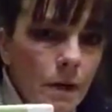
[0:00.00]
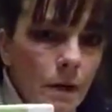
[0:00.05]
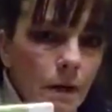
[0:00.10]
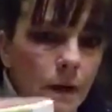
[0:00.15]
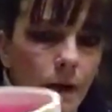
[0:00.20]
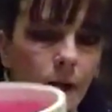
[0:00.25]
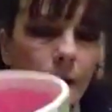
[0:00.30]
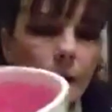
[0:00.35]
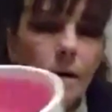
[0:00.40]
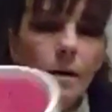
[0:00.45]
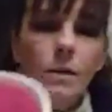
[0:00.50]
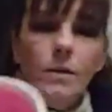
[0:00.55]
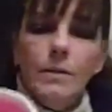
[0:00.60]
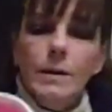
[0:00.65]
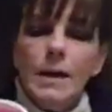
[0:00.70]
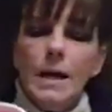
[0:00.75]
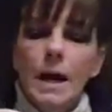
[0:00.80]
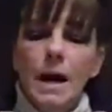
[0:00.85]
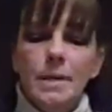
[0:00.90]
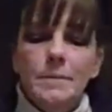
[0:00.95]
right? All the
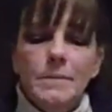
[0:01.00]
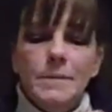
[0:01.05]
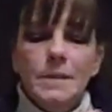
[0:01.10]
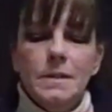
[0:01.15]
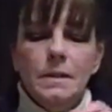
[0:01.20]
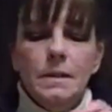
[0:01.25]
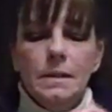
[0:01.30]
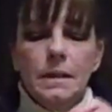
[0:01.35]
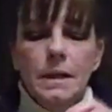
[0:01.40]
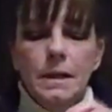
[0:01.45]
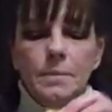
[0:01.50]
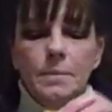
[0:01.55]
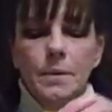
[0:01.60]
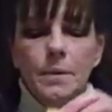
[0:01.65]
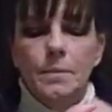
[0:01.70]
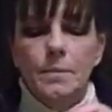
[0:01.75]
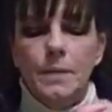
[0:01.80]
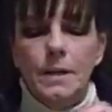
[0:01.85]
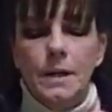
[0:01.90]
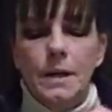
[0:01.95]
way up to the lip,
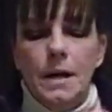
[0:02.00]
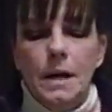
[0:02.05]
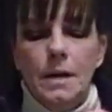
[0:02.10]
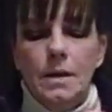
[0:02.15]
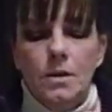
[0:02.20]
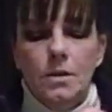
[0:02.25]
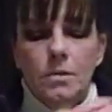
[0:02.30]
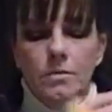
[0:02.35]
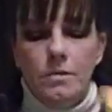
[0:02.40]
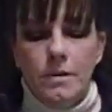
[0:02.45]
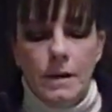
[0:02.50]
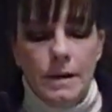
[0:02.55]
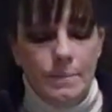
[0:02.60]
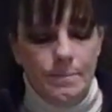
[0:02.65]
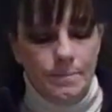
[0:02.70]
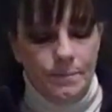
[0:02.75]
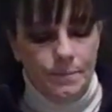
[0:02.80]
but not over it.